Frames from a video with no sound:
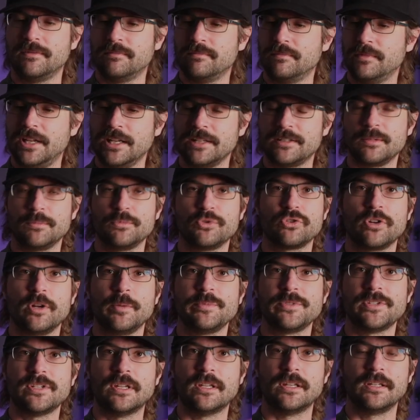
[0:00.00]
get some
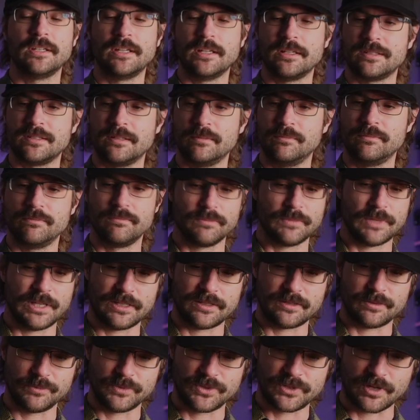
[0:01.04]
trips in, get
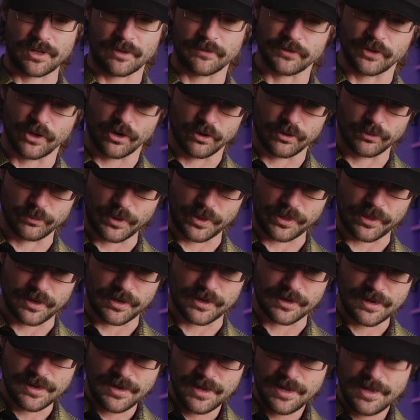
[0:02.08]
some stuff going with
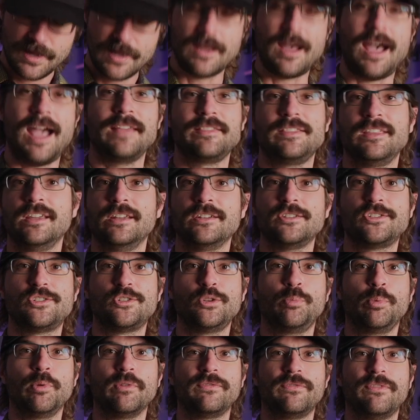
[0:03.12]
it. I think it's
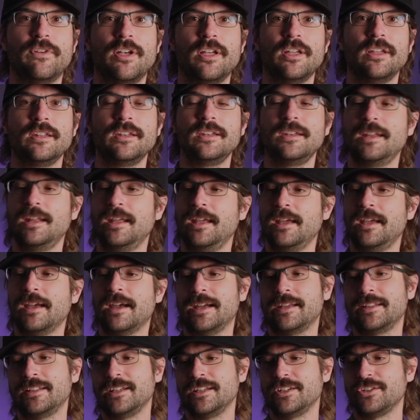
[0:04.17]
super fun.
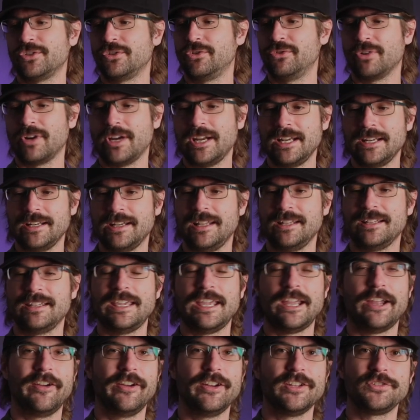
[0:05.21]
I think it's great. It
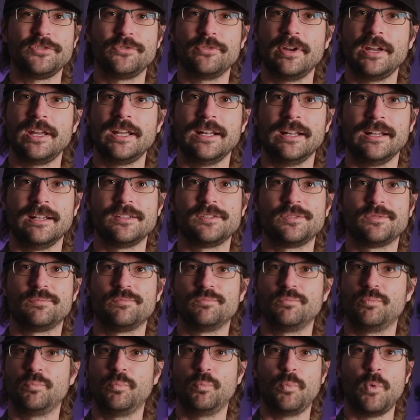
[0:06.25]
carries great. It's
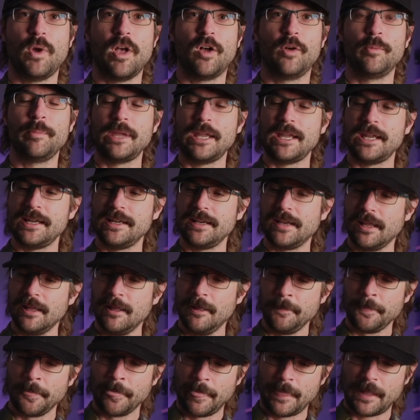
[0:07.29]
well made.
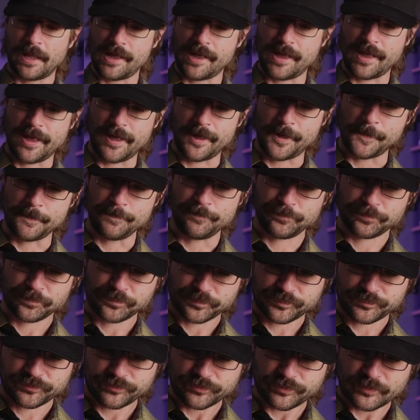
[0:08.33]

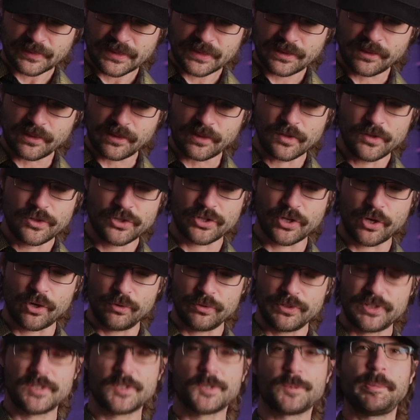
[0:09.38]
So
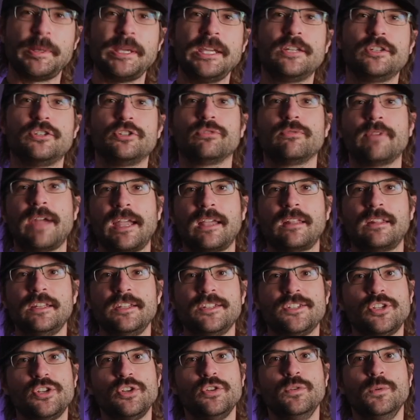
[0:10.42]
to speak directly
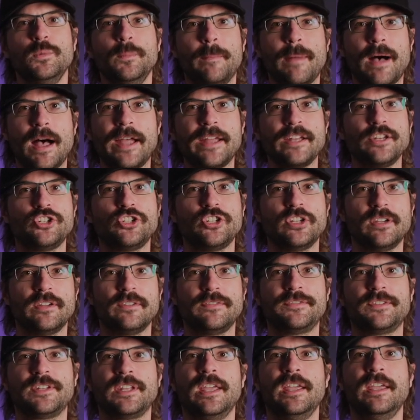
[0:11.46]
to
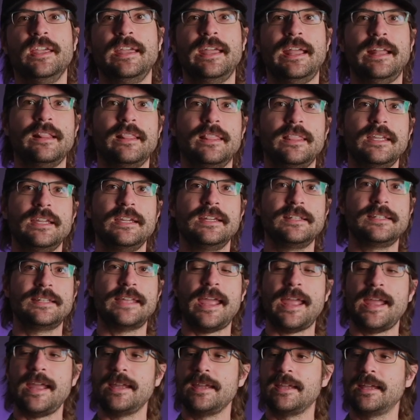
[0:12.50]
Mindshift and
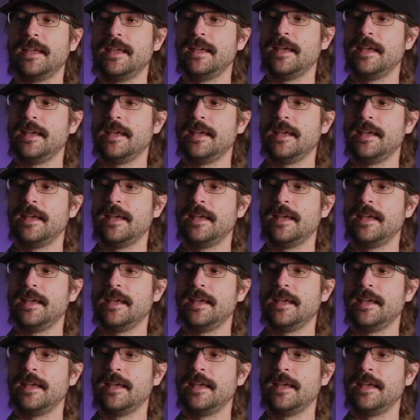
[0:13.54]
Thinktank